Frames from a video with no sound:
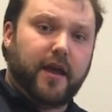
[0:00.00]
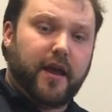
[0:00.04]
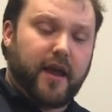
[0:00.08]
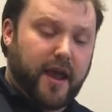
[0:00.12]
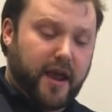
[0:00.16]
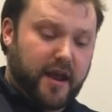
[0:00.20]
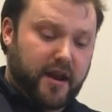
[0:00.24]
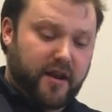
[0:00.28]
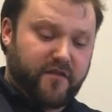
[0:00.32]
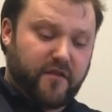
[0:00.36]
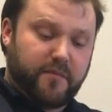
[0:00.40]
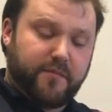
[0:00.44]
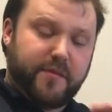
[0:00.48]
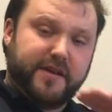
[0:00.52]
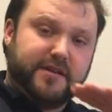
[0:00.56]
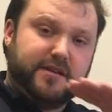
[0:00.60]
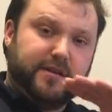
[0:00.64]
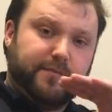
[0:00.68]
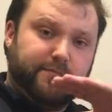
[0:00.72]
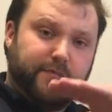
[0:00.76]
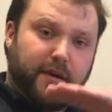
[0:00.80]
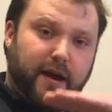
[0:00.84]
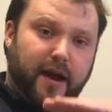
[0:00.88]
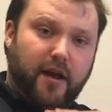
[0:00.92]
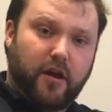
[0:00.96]
And if a piece
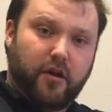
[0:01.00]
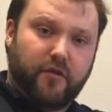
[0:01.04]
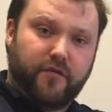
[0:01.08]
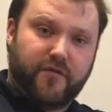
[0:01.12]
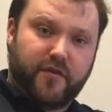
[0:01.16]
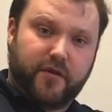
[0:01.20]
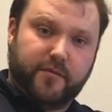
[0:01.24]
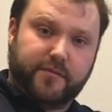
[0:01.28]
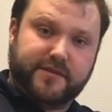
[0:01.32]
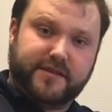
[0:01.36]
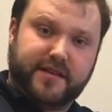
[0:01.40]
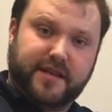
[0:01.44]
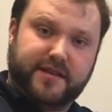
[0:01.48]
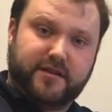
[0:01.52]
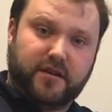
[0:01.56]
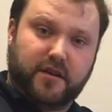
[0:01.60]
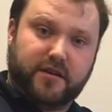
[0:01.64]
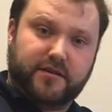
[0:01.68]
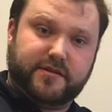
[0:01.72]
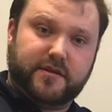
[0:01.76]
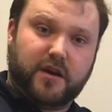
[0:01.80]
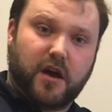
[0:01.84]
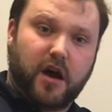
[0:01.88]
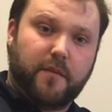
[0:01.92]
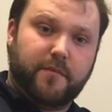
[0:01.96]
of biofilm sits
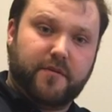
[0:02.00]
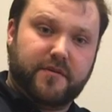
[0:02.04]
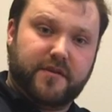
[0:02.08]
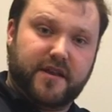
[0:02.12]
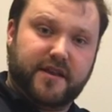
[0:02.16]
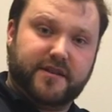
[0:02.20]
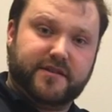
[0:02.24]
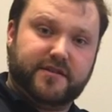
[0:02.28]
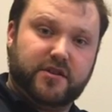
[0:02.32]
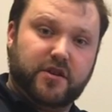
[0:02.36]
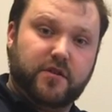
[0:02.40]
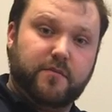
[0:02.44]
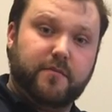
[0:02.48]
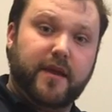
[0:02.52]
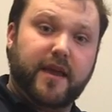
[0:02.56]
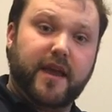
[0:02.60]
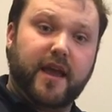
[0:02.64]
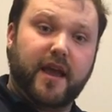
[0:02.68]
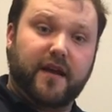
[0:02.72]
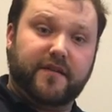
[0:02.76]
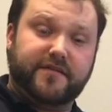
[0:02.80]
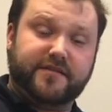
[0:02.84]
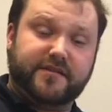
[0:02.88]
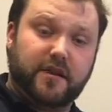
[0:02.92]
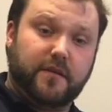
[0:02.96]
on top of this, you may
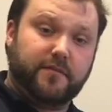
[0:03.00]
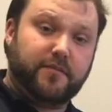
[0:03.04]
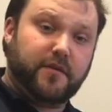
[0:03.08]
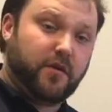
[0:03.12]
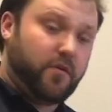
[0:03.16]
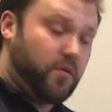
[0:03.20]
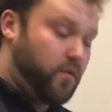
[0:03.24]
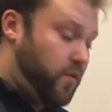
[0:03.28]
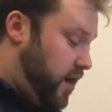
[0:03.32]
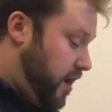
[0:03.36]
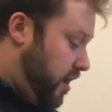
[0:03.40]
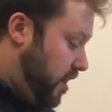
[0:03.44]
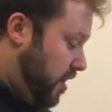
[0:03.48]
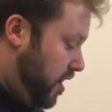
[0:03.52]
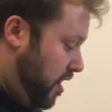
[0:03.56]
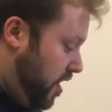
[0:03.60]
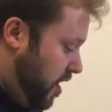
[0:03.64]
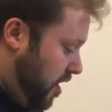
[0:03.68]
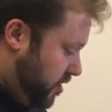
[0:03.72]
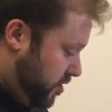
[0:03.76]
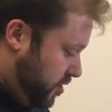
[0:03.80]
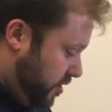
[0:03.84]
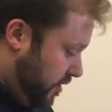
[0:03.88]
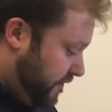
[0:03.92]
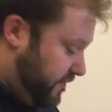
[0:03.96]
have something where
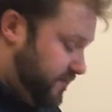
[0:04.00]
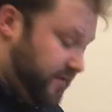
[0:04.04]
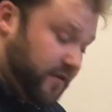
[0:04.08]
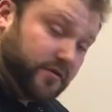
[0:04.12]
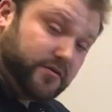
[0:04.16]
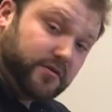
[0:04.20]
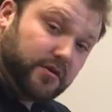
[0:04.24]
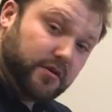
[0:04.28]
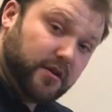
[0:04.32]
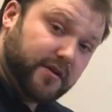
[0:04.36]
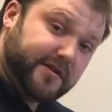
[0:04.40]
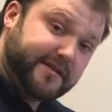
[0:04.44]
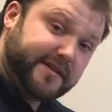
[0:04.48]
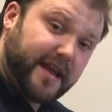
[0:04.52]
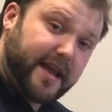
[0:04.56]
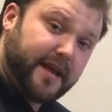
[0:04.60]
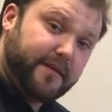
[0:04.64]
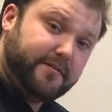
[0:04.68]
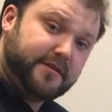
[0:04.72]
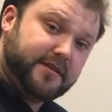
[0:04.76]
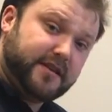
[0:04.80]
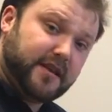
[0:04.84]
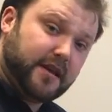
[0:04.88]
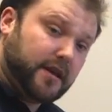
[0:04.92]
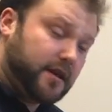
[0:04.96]
your filter looks
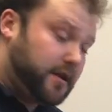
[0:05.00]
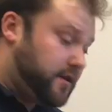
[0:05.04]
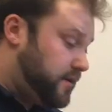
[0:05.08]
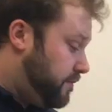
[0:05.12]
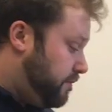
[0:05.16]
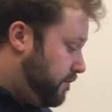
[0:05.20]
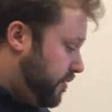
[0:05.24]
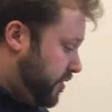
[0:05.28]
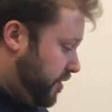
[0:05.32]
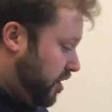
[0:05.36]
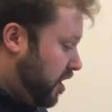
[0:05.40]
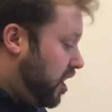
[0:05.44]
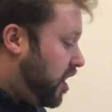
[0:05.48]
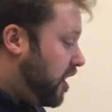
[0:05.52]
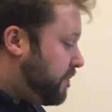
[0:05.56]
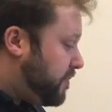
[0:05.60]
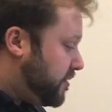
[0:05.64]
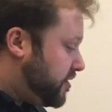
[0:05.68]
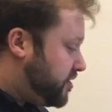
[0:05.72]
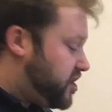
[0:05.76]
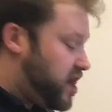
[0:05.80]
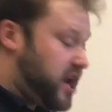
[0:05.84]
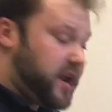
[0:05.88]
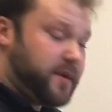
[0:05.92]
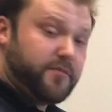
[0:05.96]
empty, but your upper
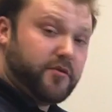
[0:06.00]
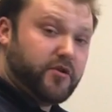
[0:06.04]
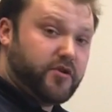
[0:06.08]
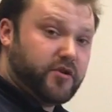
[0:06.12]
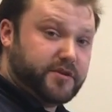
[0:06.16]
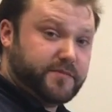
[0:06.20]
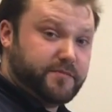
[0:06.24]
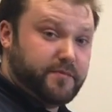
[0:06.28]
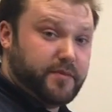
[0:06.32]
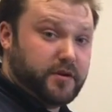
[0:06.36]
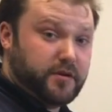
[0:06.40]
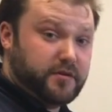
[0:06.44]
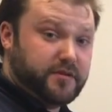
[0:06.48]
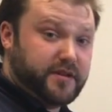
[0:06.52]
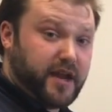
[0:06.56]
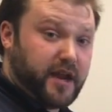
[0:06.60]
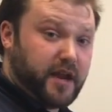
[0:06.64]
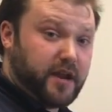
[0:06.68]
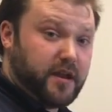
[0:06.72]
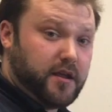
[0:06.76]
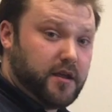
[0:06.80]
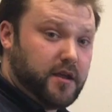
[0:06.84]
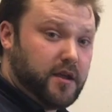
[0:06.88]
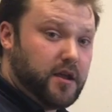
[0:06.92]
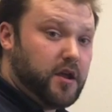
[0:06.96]
chamber is building.
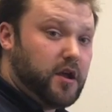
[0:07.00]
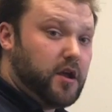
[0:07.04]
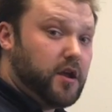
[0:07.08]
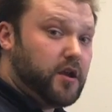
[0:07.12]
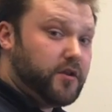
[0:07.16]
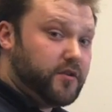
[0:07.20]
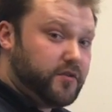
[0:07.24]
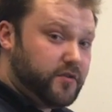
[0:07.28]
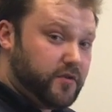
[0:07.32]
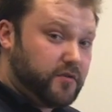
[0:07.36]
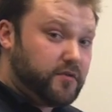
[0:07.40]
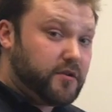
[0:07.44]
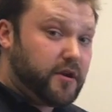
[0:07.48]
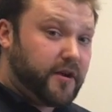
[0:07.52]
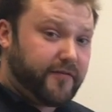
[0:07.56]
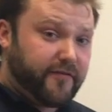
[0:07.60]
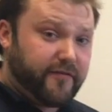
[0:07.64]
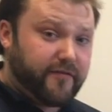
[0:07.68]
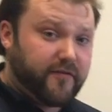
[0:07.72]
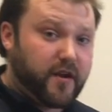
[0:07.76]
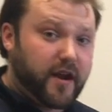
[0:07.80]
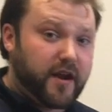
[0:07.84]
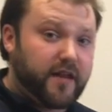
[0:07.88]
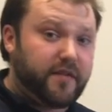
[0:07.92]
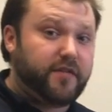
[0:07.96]
Do not
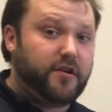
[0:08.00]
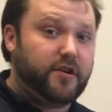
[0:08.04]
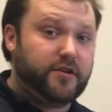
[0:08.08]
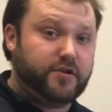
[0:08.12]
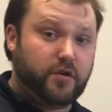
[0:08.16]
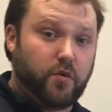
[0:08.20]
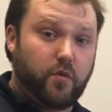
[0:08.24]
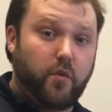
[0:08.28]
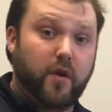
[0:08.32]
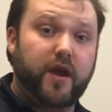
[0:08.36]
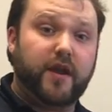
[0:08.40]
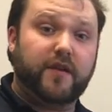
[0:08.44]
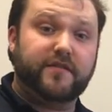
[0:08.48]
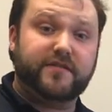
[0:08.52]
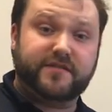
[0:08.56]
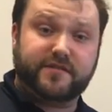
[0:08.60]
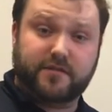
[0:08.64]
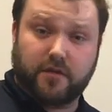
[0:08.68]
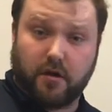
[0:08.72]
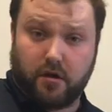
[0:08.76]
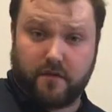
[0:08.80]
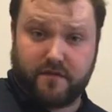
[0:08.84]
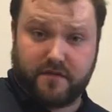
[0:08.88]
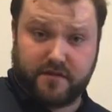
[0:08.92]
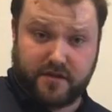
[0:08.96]
fret, there's a way of
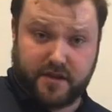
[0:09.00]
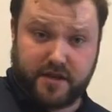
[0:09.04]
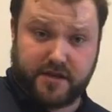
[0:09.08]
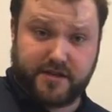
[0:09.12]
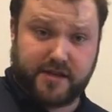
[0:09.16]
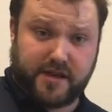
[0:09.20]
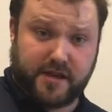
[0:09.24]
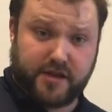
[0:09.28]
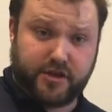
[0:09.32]
solving this